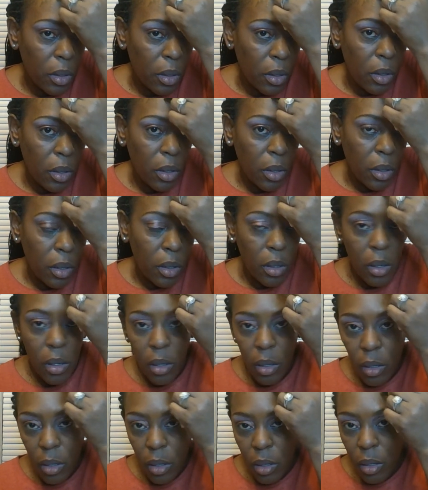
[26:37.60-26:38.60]

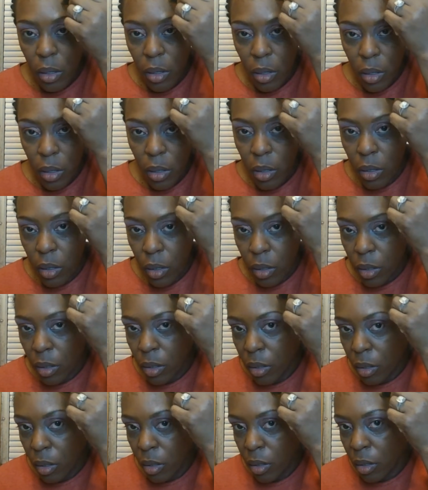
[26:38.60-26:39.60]

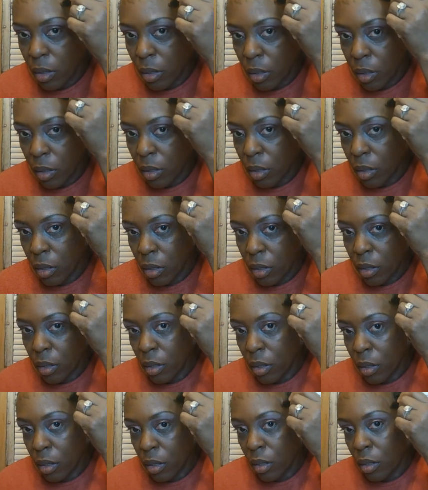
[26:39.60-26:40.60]

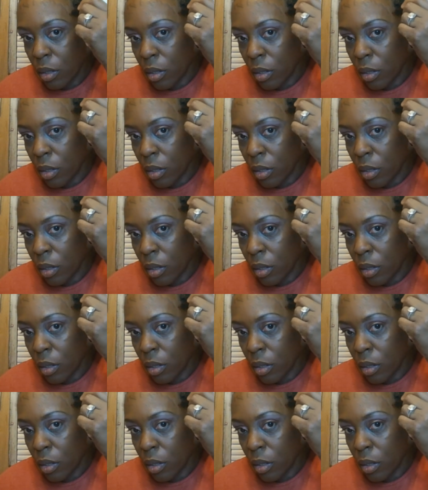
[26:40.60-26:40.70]
Nothing is said.